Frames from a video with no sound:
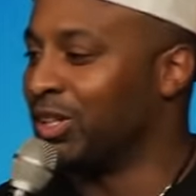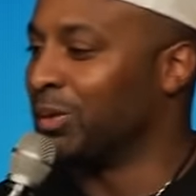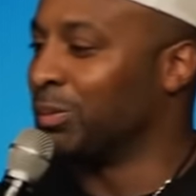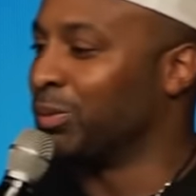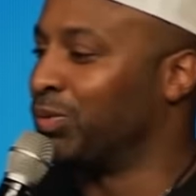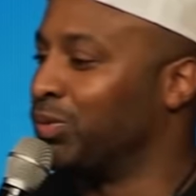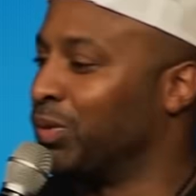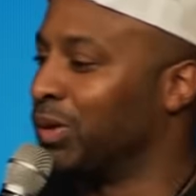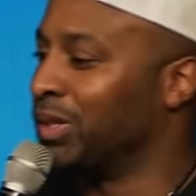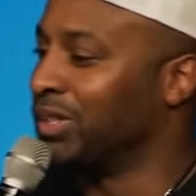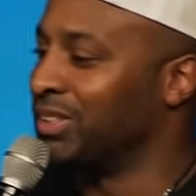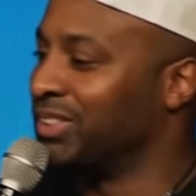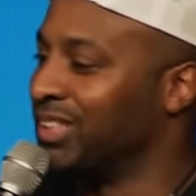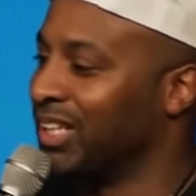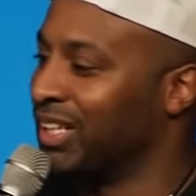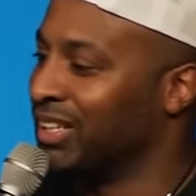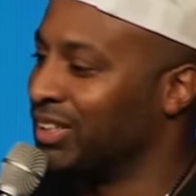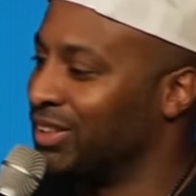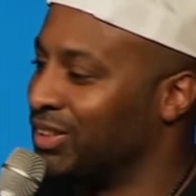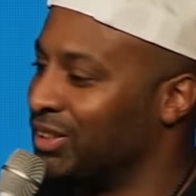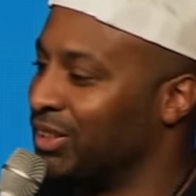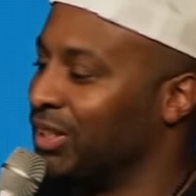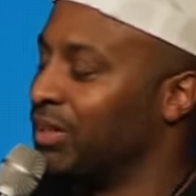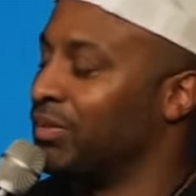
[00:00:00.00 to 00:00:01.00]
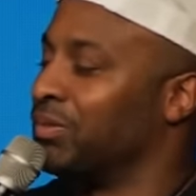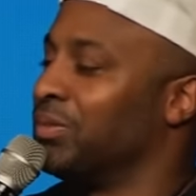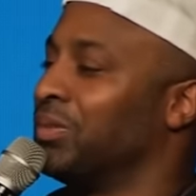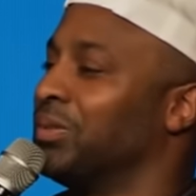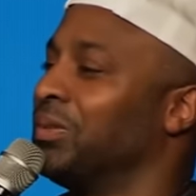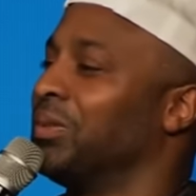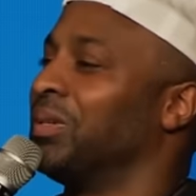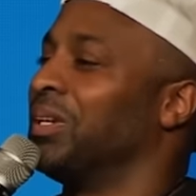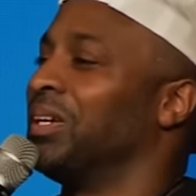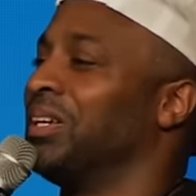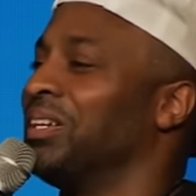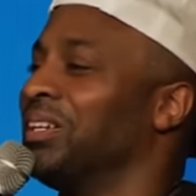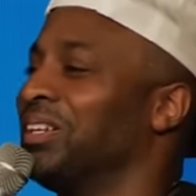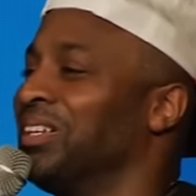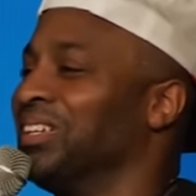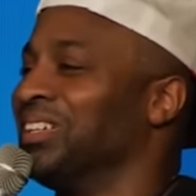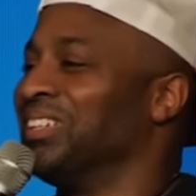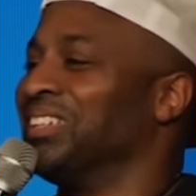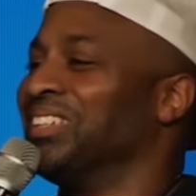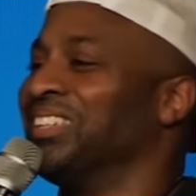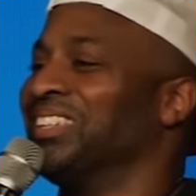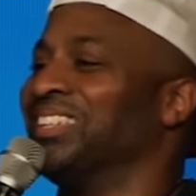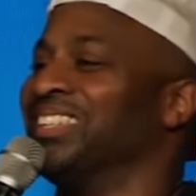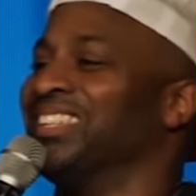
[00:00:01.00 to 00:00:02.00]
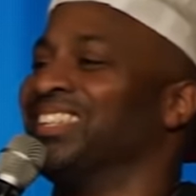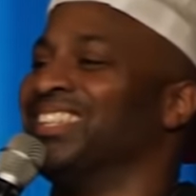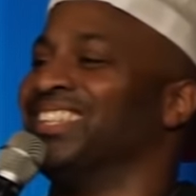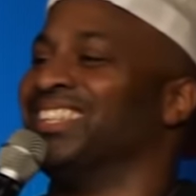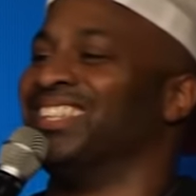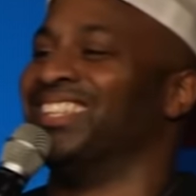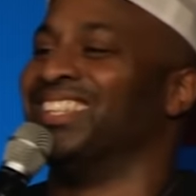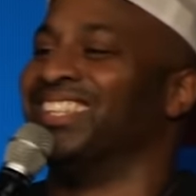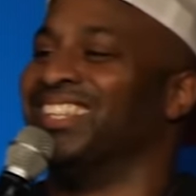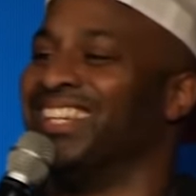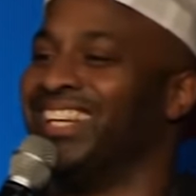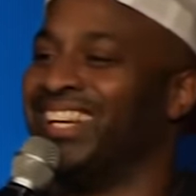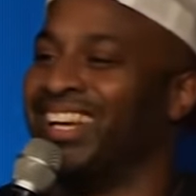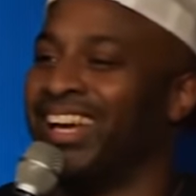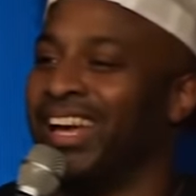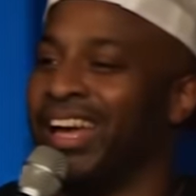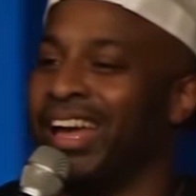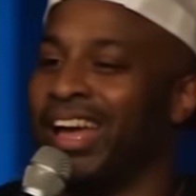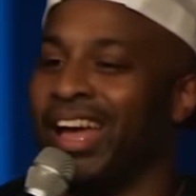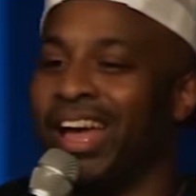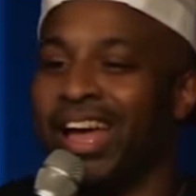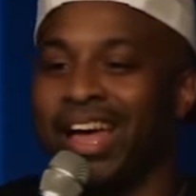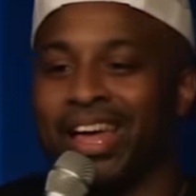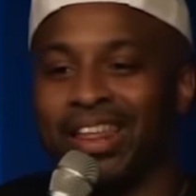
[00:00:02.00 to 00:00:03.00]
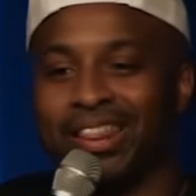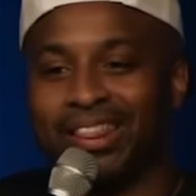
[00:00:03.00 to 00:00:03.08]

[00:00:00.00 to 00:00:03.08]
before the second shift, right? And